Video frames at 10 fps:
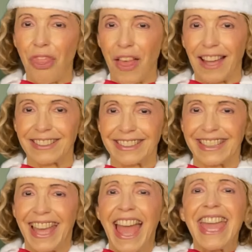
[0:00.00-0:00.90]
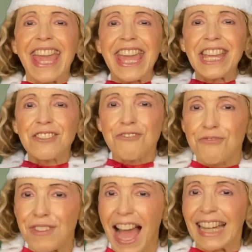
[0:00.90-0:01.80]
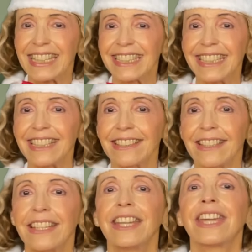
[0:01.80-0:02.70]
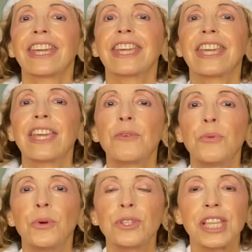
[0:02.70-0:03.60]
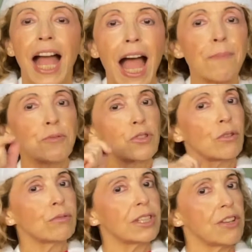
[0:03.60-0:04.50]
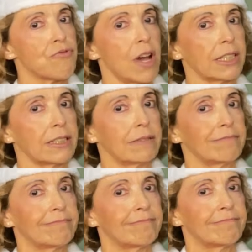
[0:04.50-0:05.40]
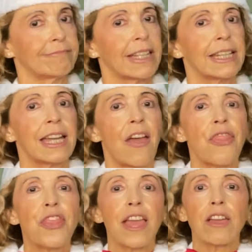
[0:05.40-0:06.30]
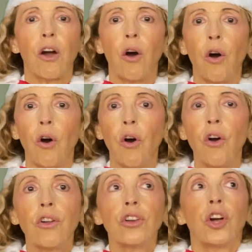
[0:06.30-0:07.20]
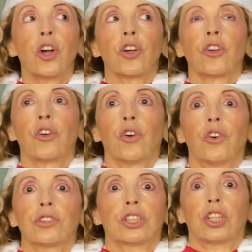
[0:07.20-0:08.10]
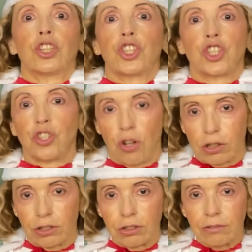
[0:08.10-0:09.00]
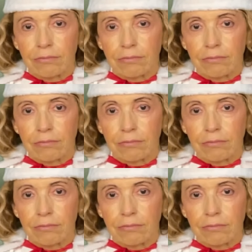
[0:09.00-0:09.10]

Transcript: that, in reality, he was absolutely right. They all got shocked.